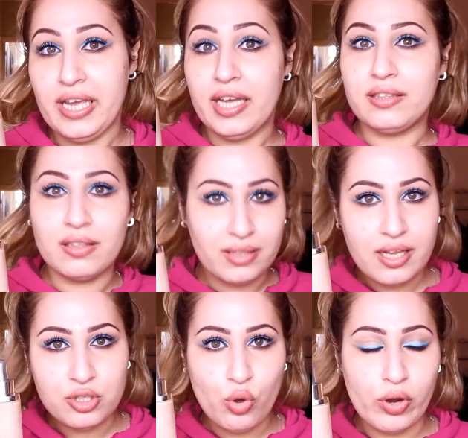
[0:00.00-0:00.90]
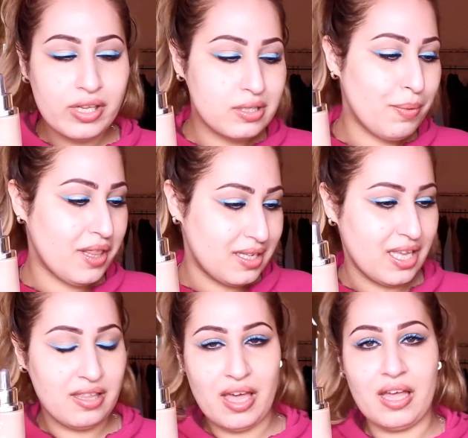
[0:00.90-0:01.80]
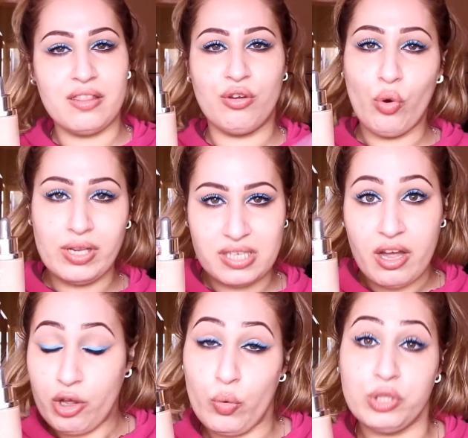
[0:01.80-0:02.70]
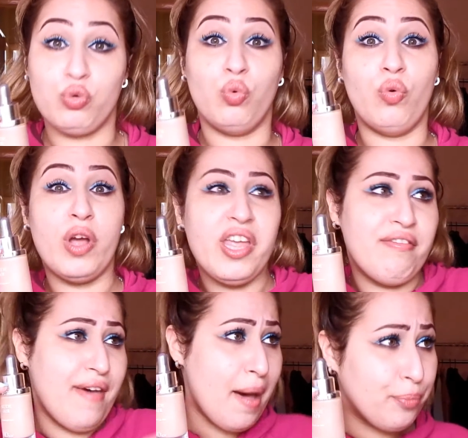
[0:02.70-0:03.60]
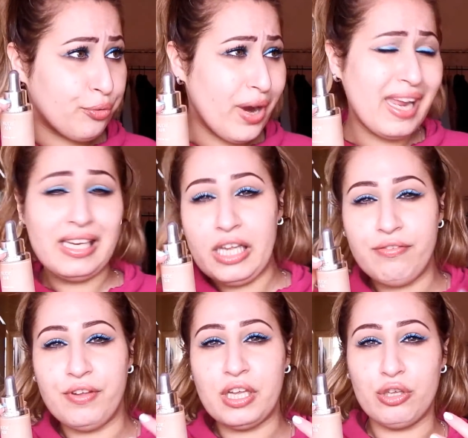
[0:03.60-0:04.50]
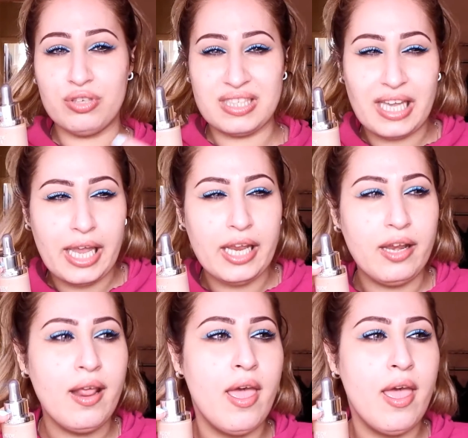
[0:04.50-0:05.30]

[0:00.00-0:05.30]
It contains oils, but they say that the oils are going to evaporate, leaving your skin